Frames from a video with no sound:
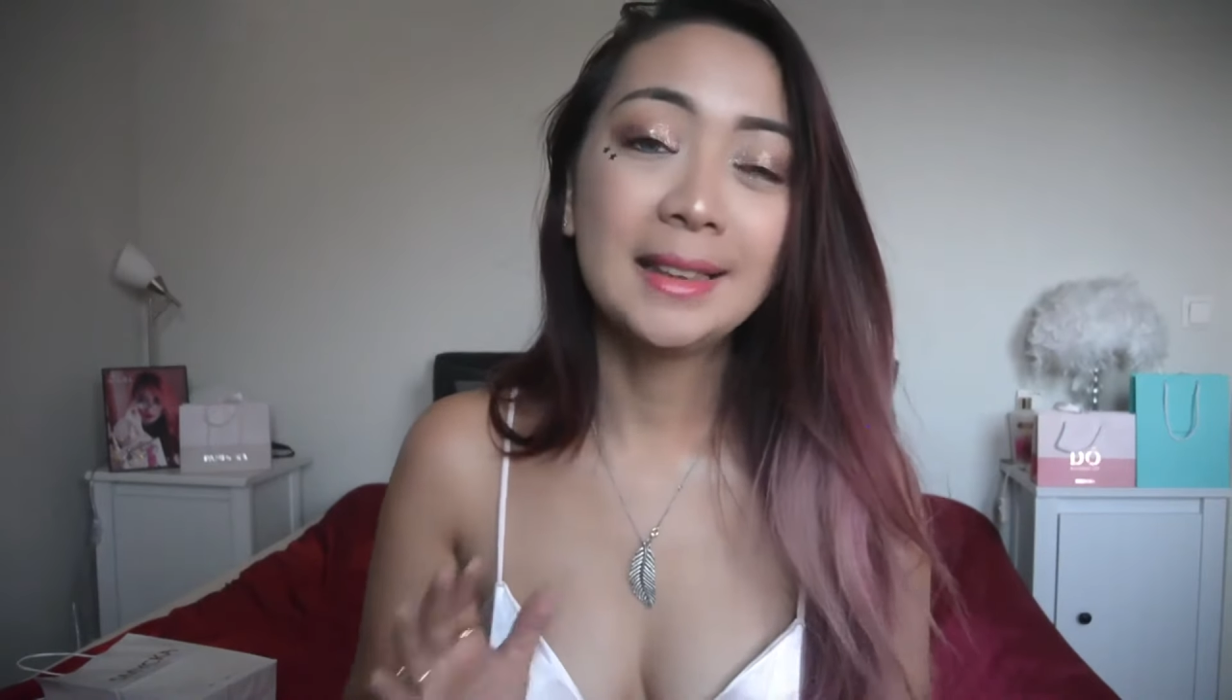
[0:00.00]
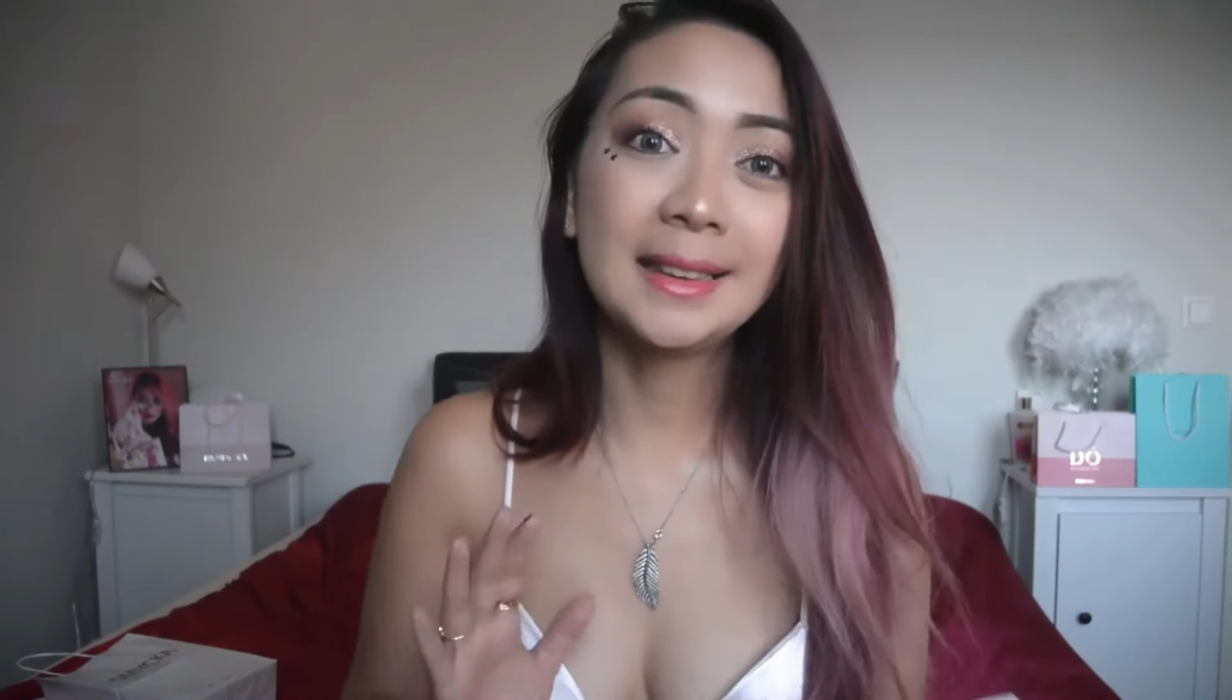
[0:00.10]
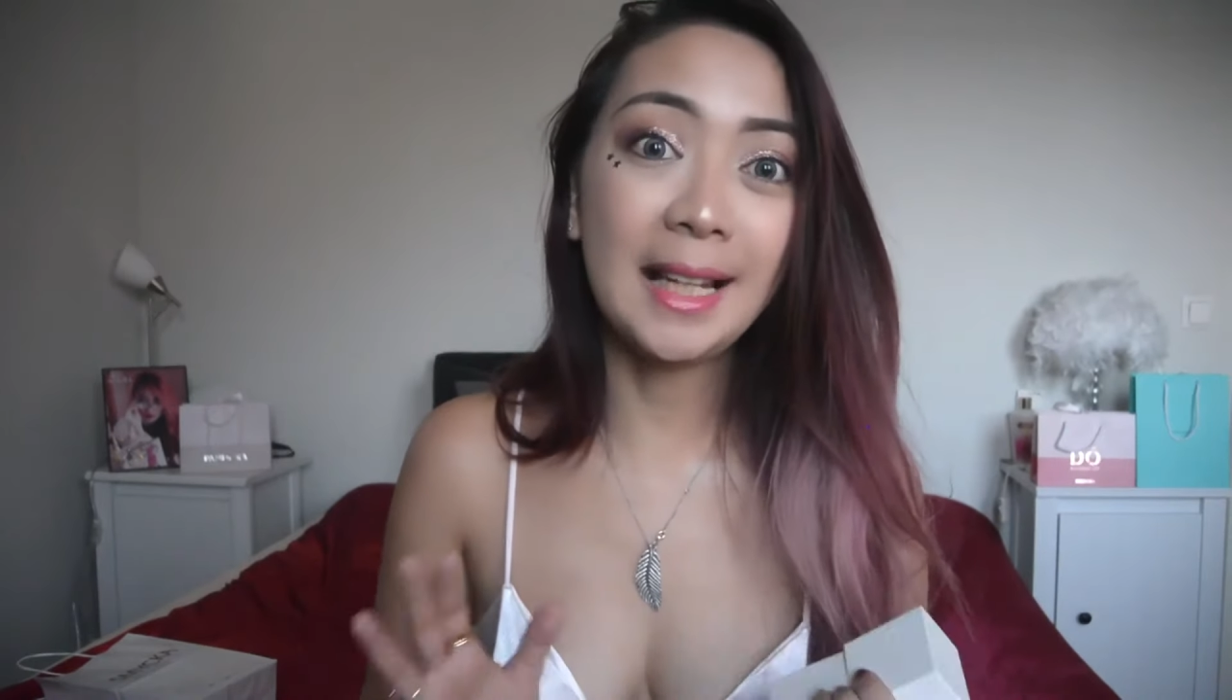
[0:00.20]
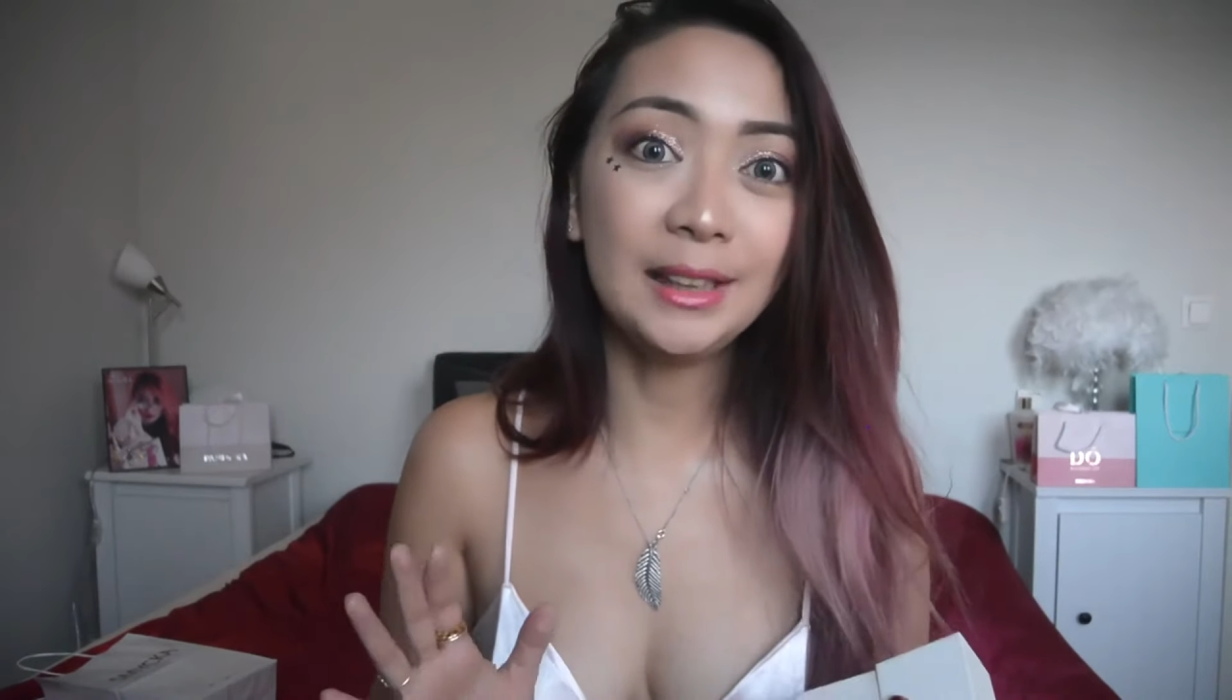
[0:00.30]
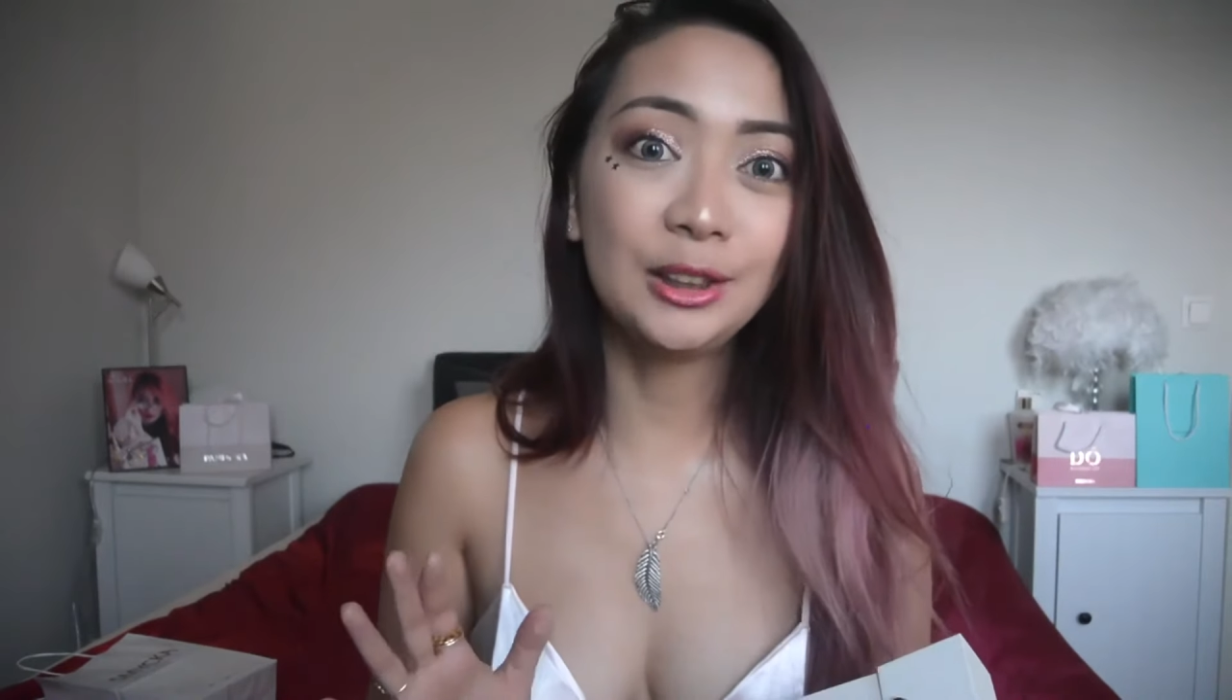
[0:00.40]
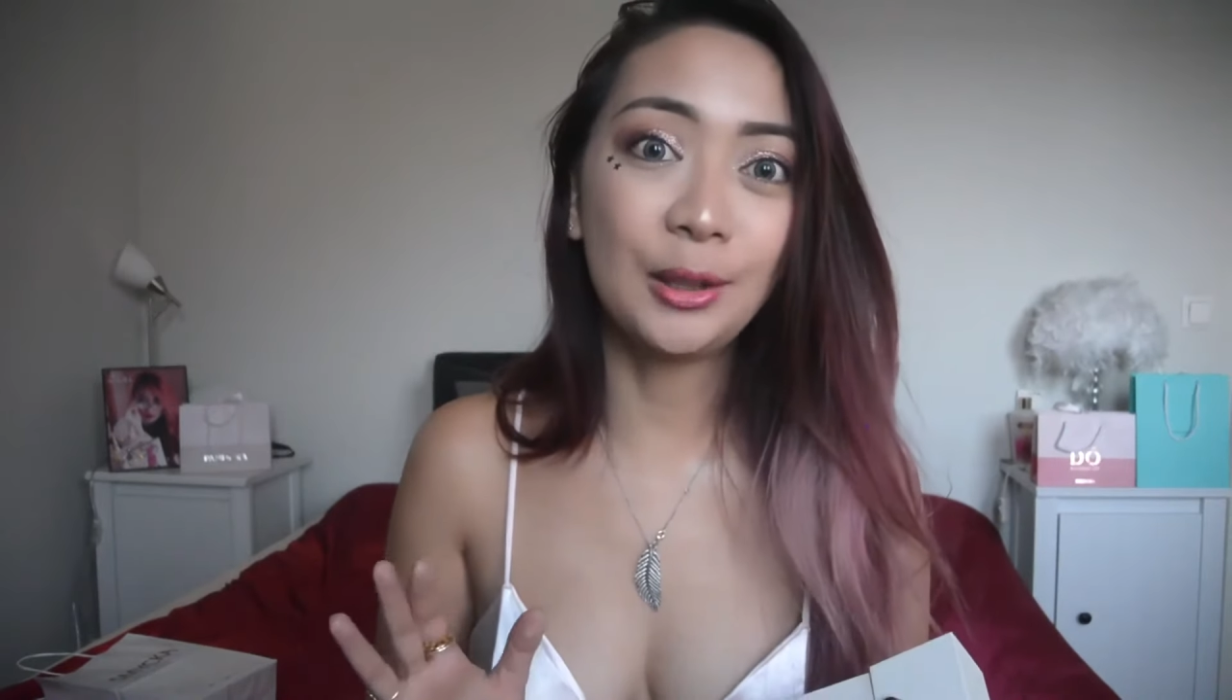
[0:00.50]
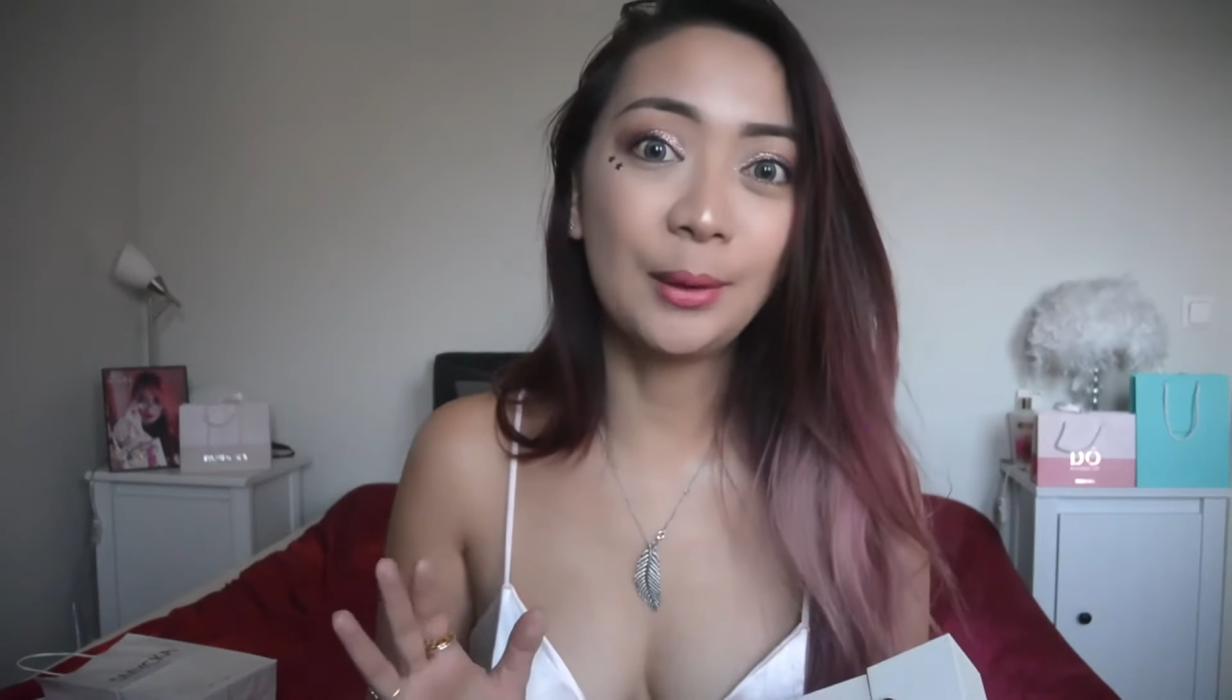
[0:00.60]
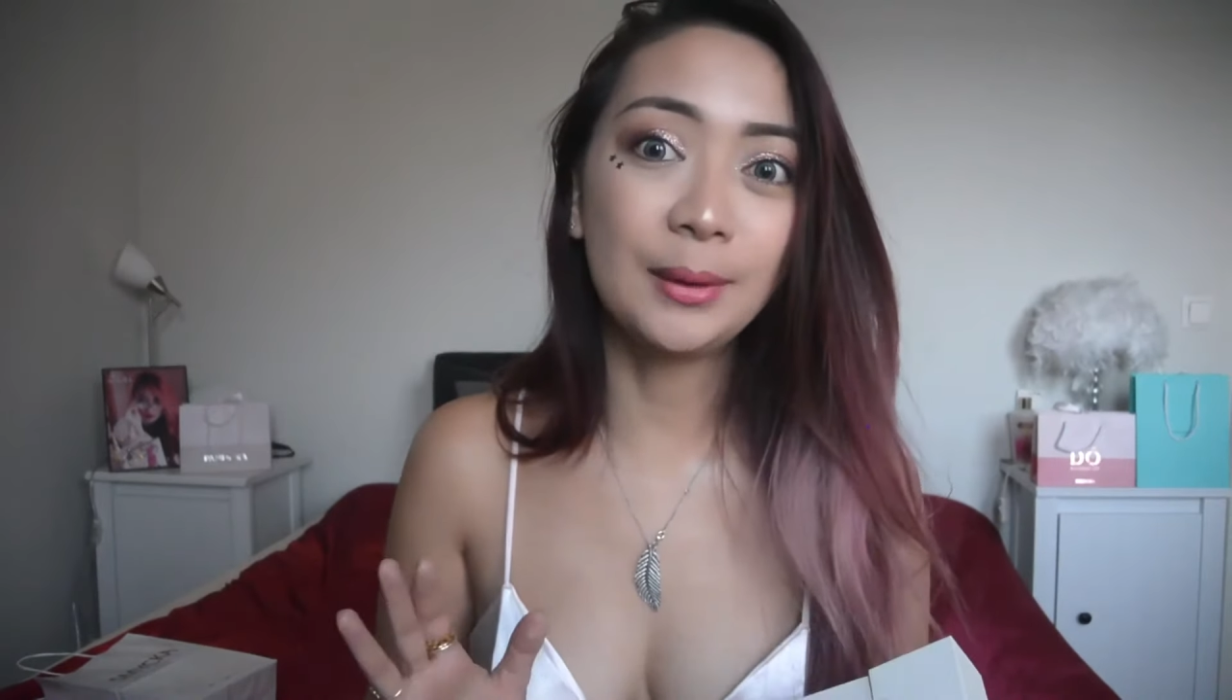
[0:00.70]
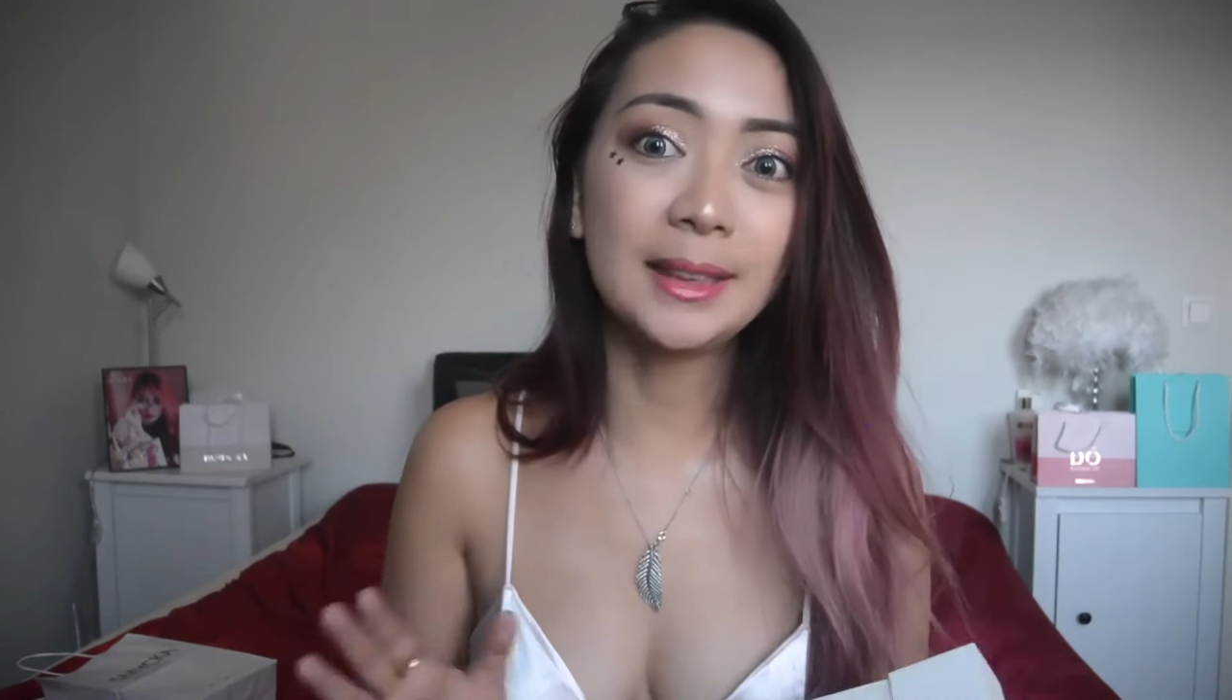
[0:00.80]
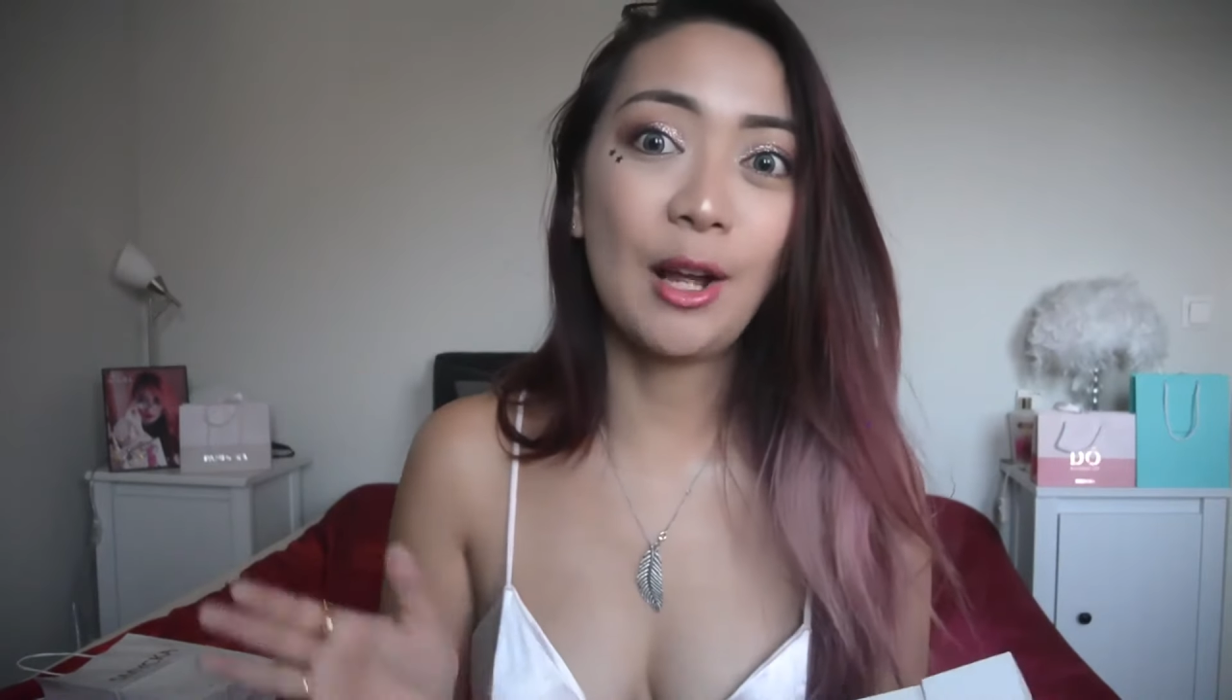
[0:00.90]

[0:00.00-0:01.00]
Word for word: slideshows